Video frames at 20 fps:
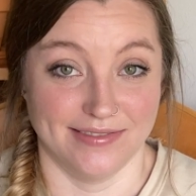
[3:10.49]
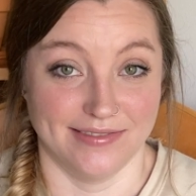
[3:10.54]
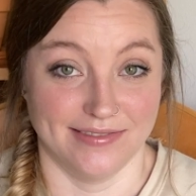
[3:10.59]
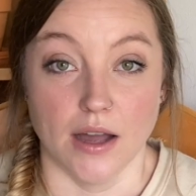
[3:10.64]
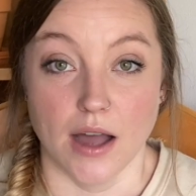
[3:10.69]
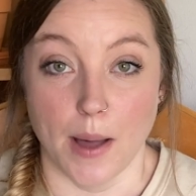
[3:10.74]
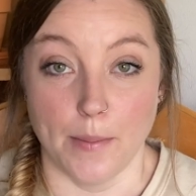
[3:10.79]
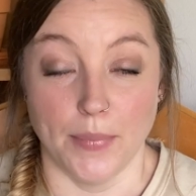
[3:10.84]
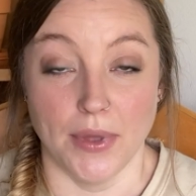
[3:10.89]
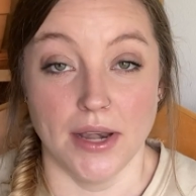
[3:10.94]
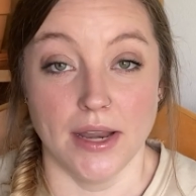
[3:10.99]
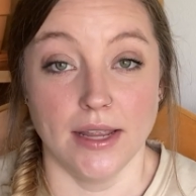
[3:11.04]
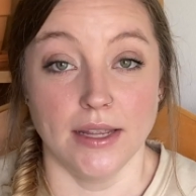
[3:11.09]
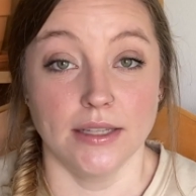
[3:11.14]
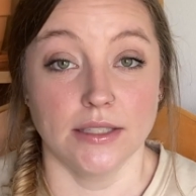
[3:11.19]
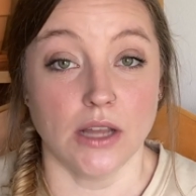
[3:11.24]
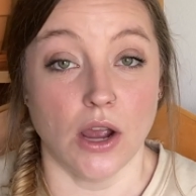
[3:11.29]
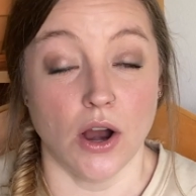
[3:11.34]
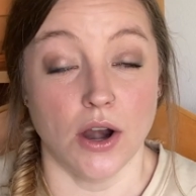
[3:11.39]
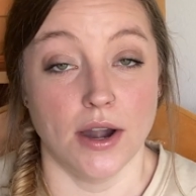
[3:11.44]
Companies
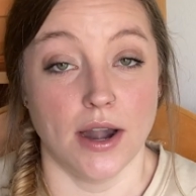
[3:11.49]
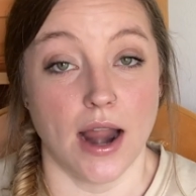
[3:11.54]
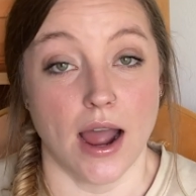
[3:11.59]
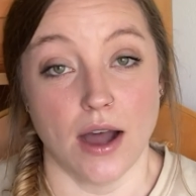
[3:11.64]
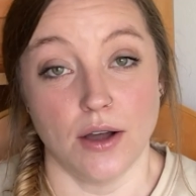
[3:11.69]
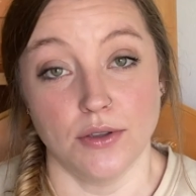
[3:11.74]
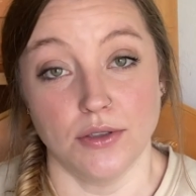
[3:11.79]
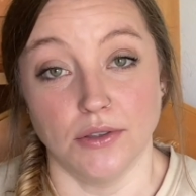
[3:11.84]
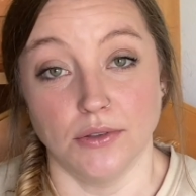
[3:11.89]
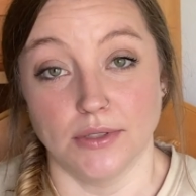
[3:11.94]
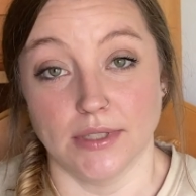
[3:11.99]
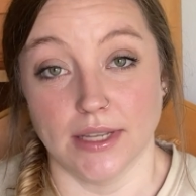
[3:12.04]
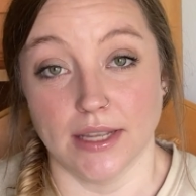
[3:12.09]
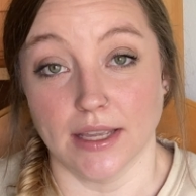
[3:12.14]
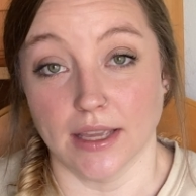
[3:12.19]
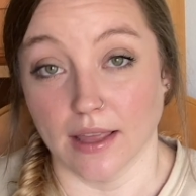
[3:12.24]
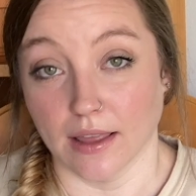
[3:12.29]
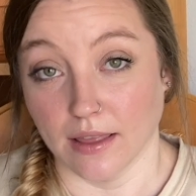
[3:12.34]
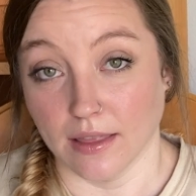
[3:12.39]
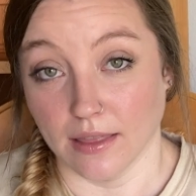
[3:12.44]
are now
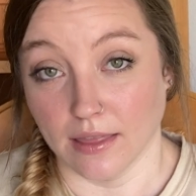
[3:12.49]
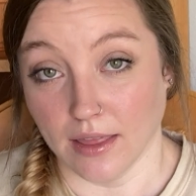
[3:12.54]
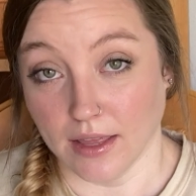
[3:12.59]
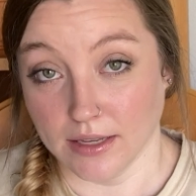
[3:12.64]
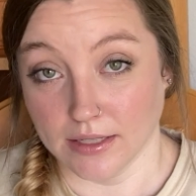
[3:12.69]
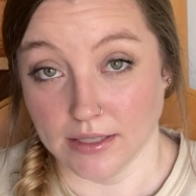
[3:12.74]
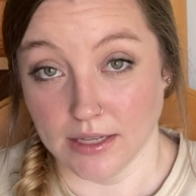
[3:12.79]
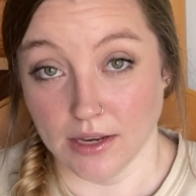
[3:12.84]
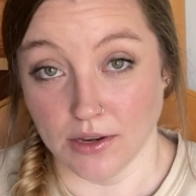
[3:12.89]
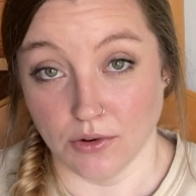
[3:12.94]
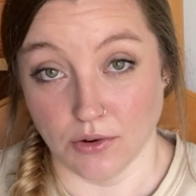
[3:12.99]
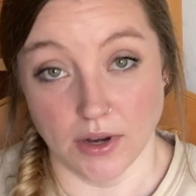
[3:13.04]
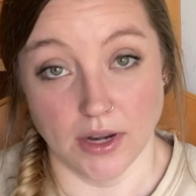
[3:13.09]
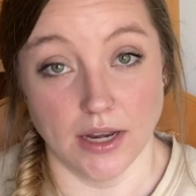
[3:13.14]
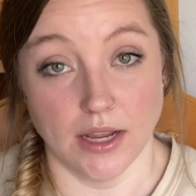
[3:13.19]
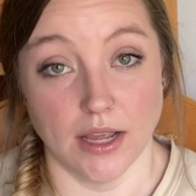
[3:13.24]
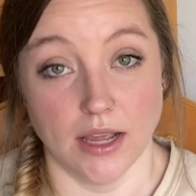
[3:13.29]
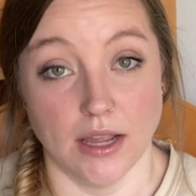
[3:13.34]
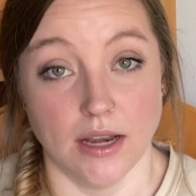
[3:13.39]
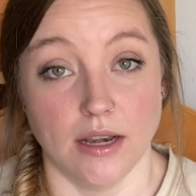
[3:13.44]
using this
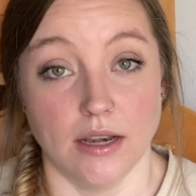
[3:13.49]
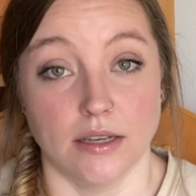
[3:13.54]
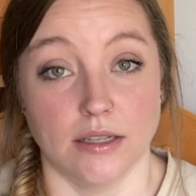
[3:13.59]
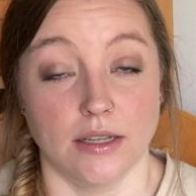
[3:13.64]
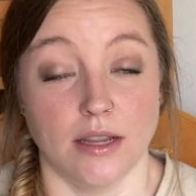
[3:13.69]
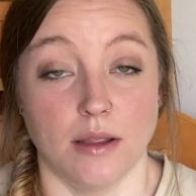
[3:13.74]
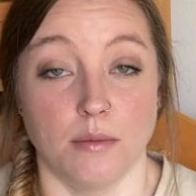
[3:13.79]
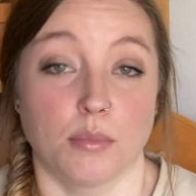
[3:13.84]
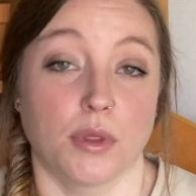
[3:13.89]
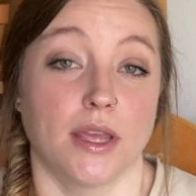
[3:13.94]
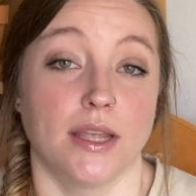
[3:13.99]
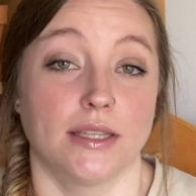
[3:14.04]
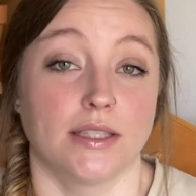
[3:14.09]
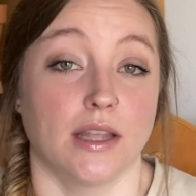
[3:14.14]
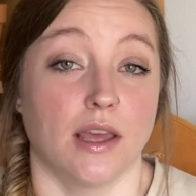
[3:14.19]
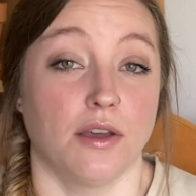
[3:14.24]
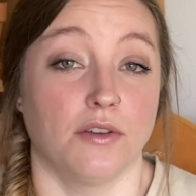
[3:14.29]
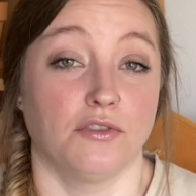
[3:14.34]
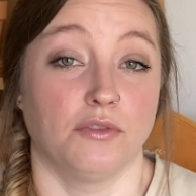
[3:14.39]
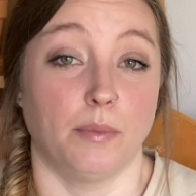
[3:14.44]
ingredient in place
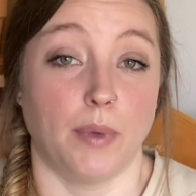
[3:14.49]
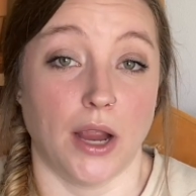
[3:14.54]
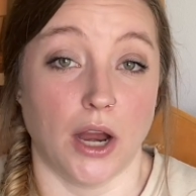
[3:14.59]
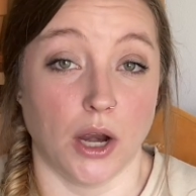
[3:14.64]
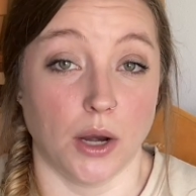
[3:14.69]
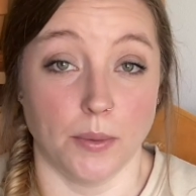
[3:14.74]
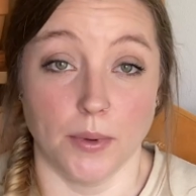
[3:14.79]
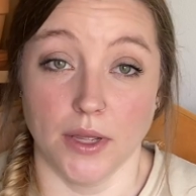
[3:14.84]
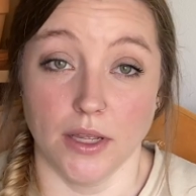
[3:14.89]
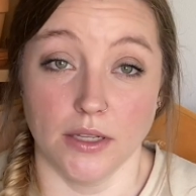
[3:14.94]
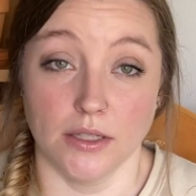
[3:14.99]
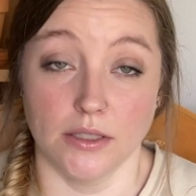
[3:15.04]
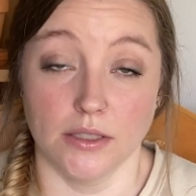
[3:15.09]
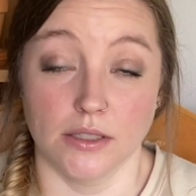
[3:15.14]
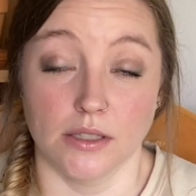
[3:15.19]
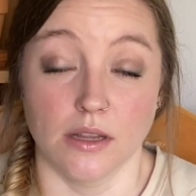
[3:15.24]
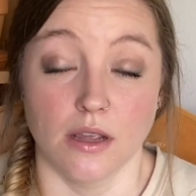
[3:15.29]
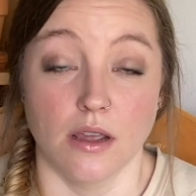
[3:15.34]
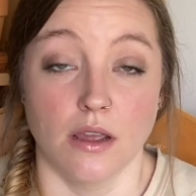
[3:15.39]
of parabens